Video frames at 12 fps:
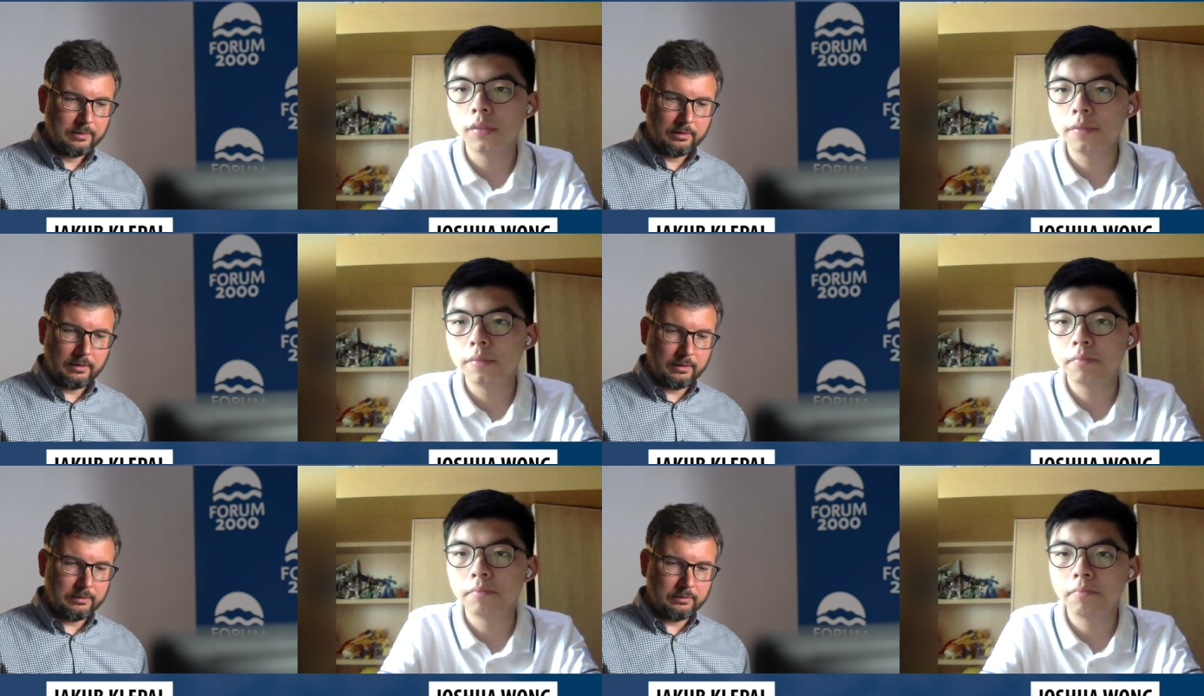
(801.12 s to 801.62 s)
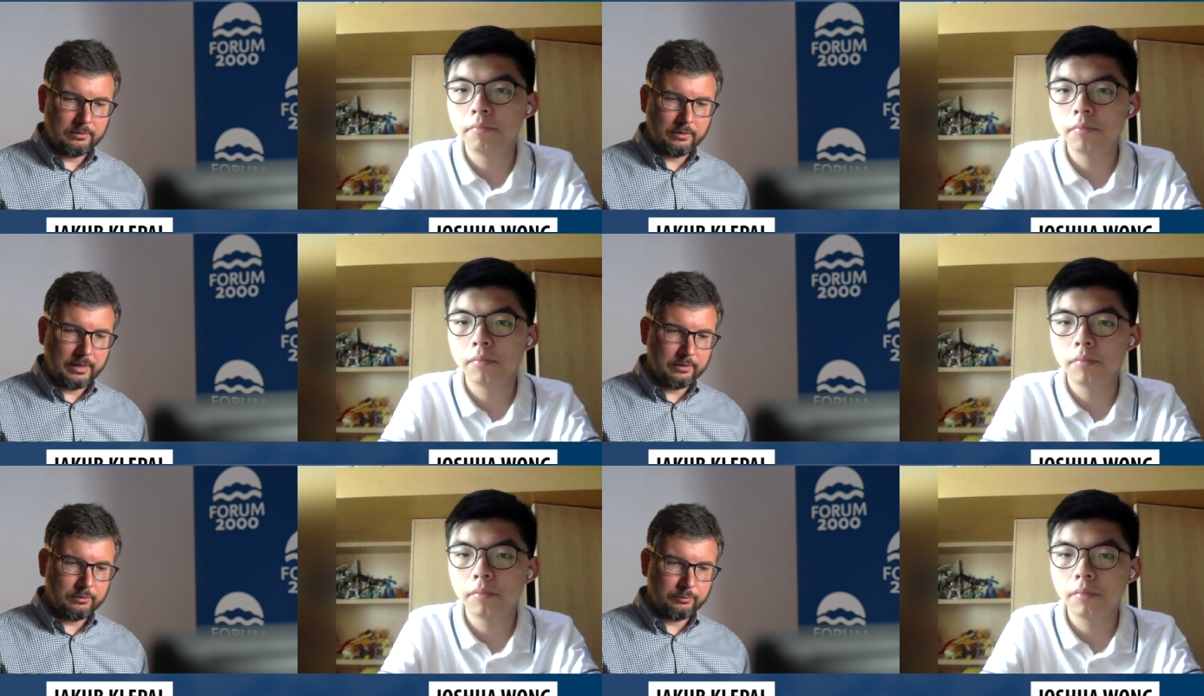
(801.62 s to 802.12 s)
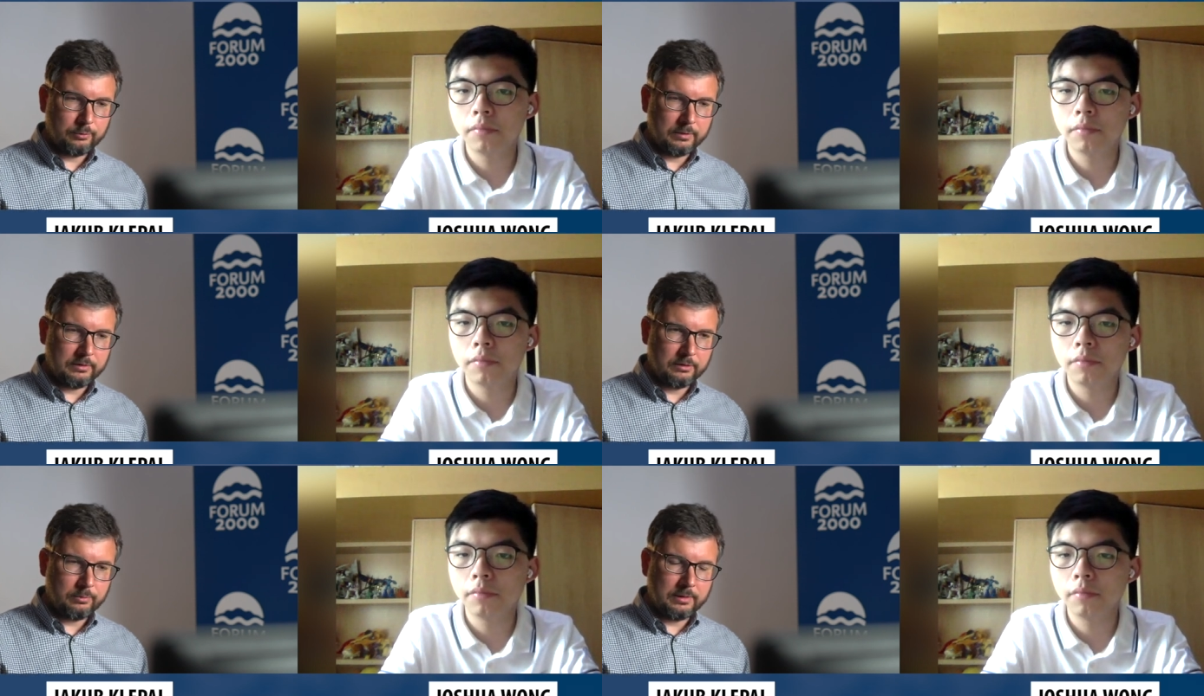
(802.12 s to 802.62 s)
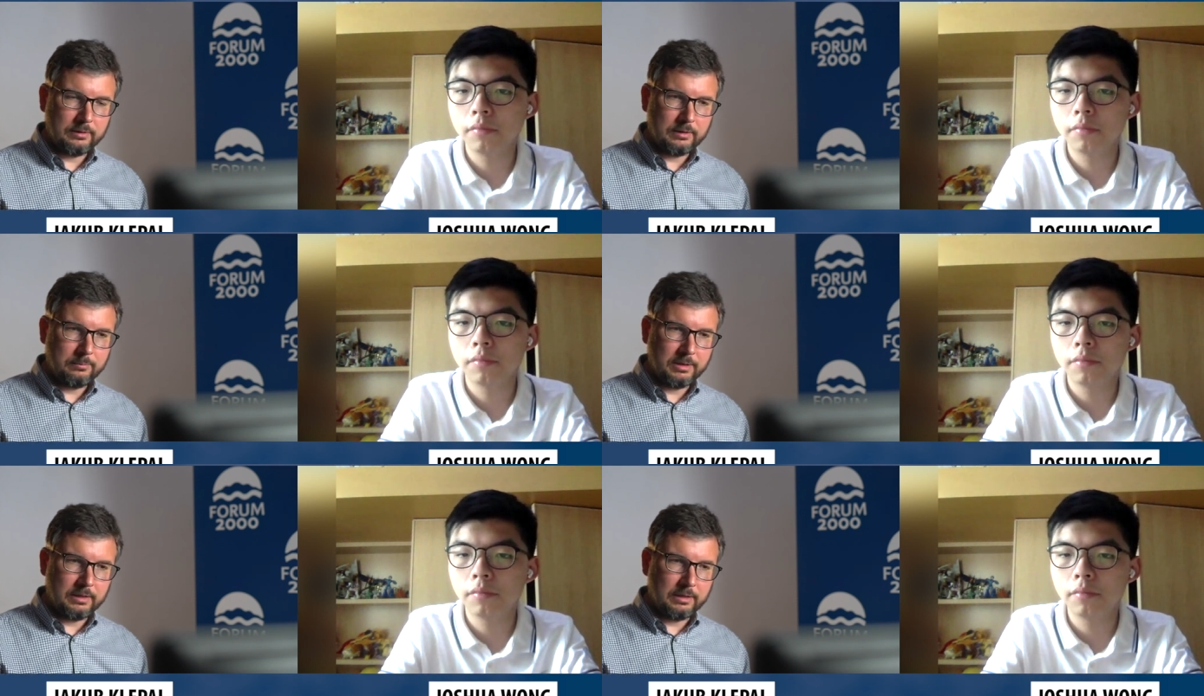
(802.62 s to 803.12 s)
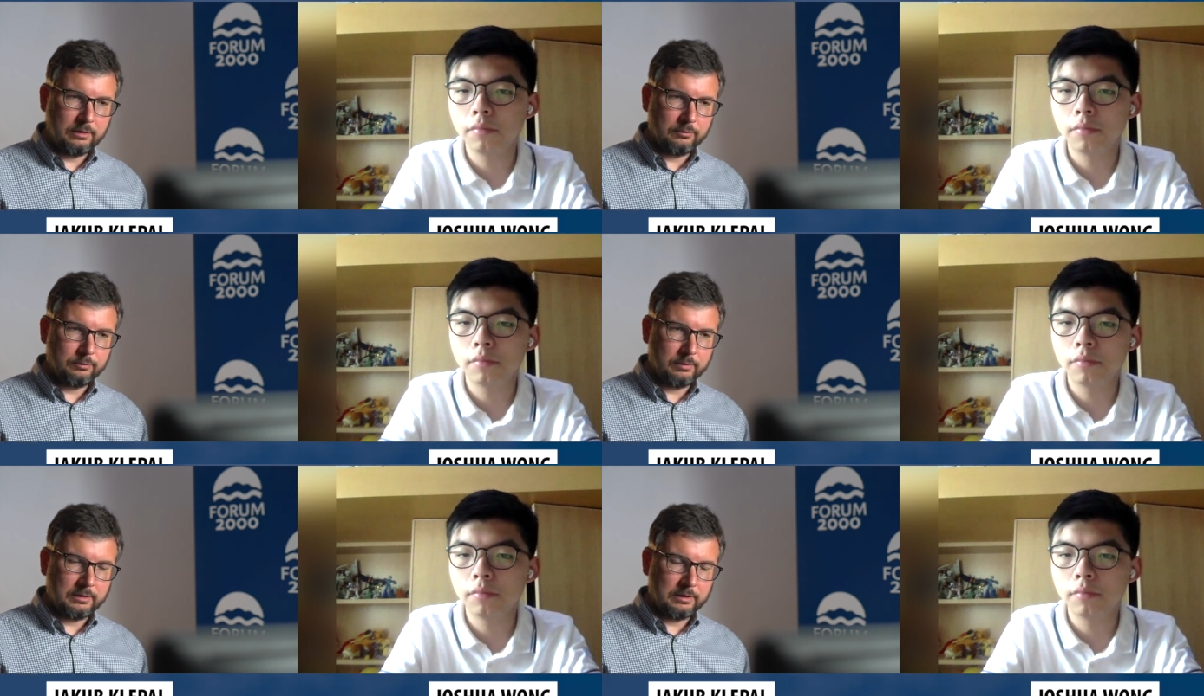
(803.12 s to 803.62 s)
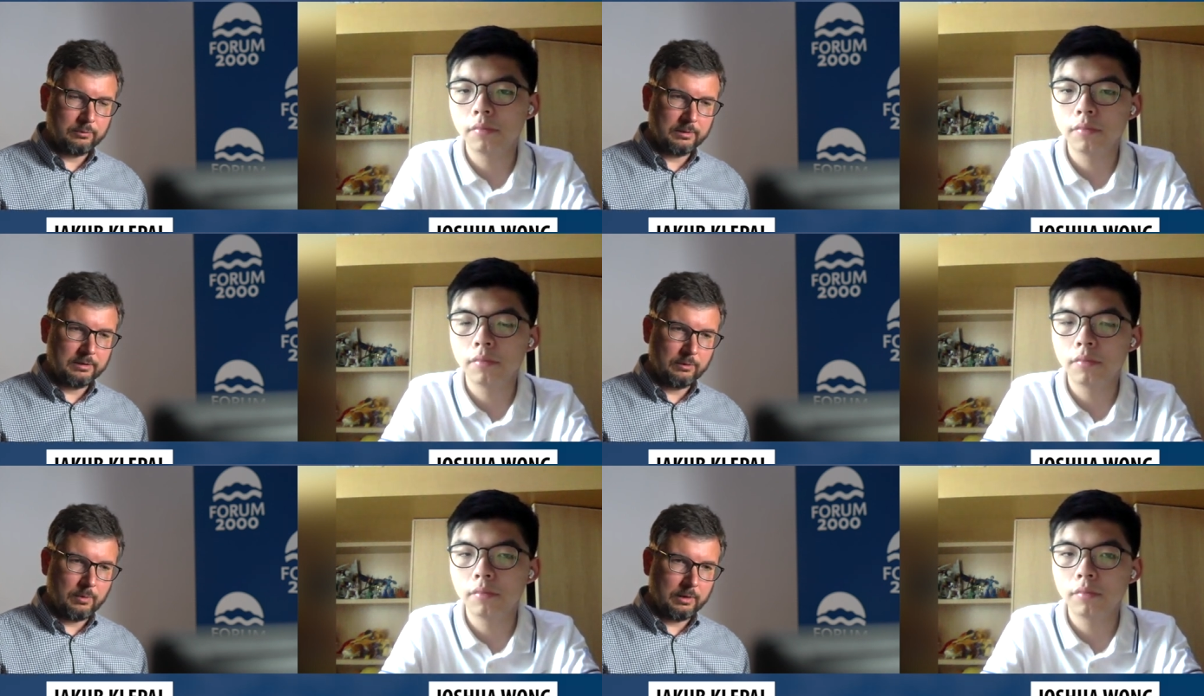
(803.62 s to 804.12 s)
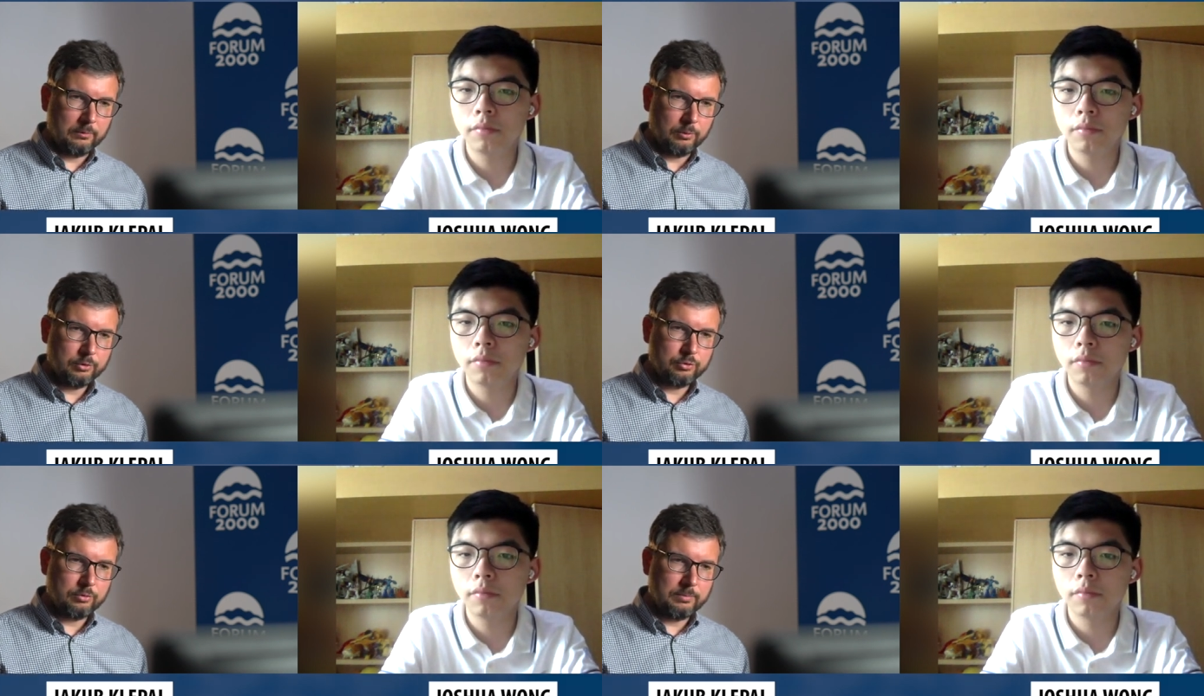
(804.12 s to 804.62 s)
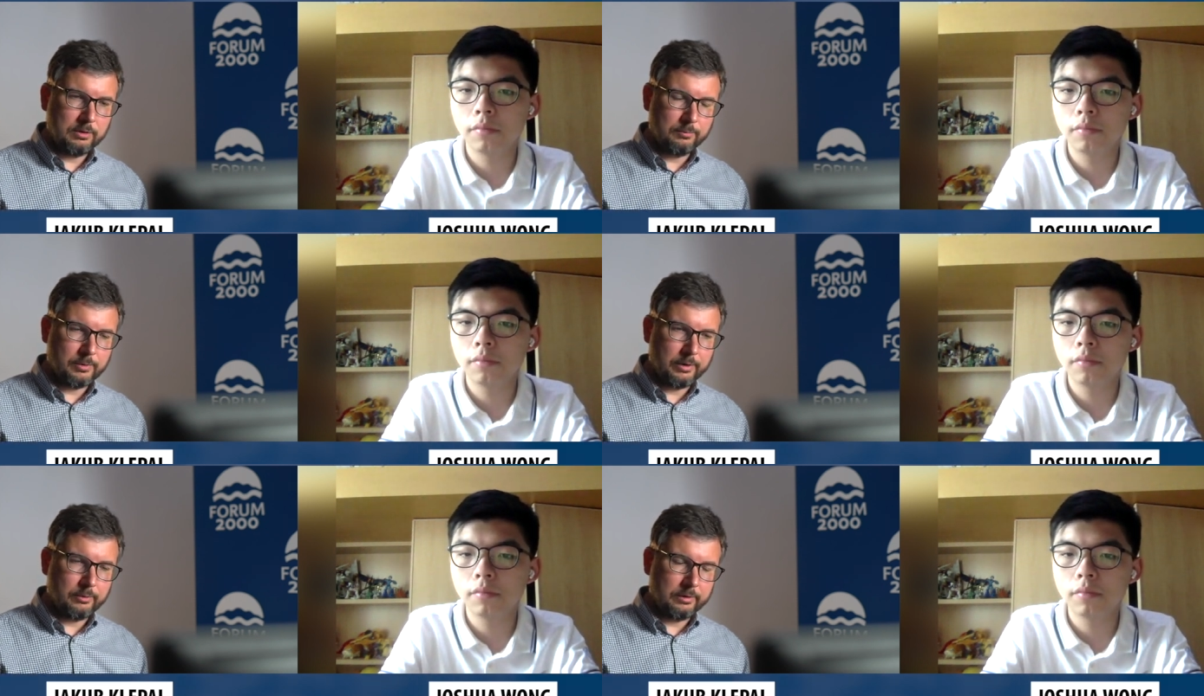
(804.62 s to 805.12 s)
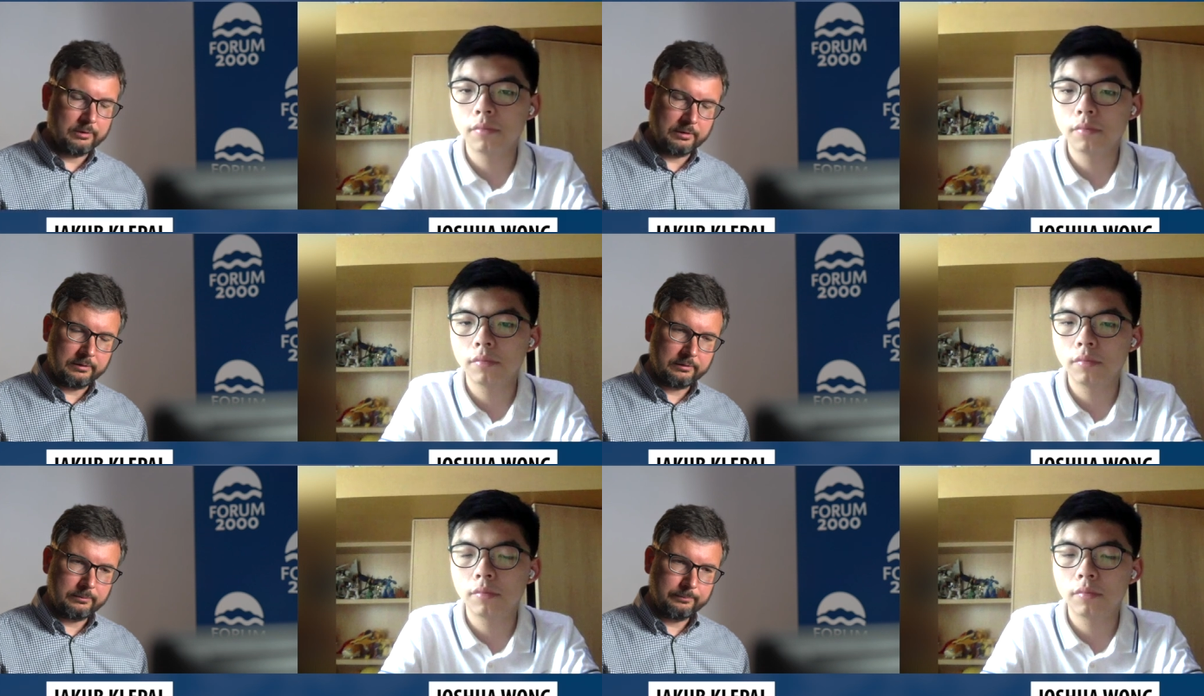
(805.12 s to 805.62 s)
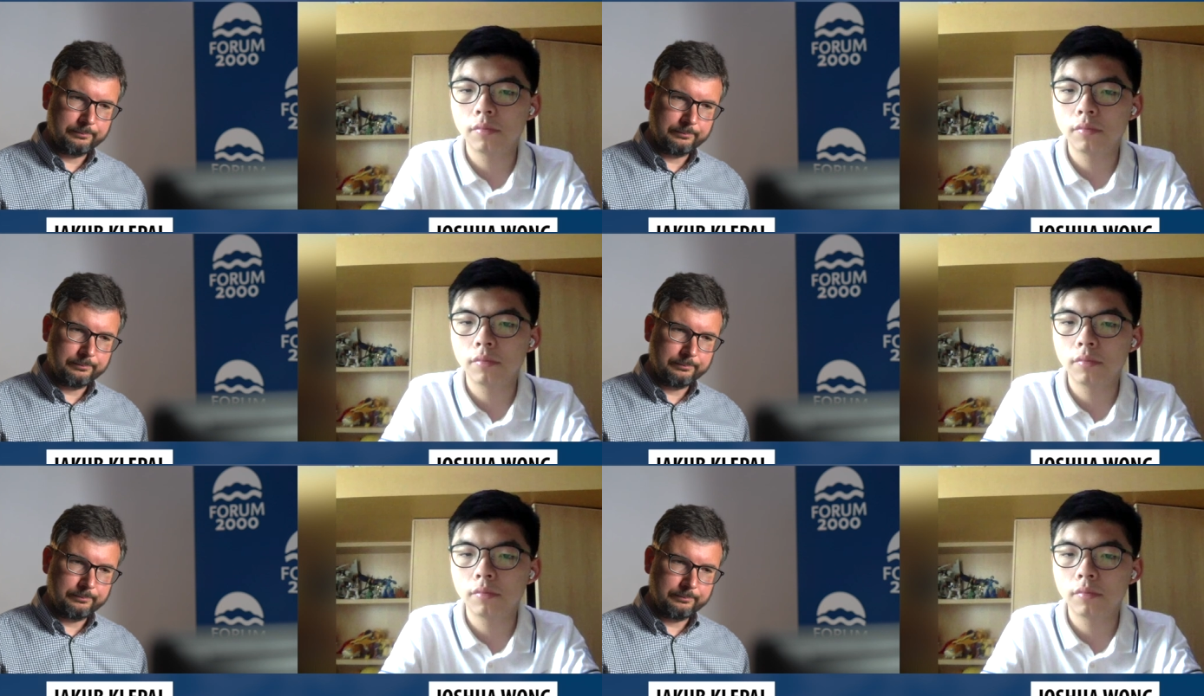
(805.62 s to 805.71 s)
Speaker 1: in the end of 2020, beginning of 2021. What should be the priorities?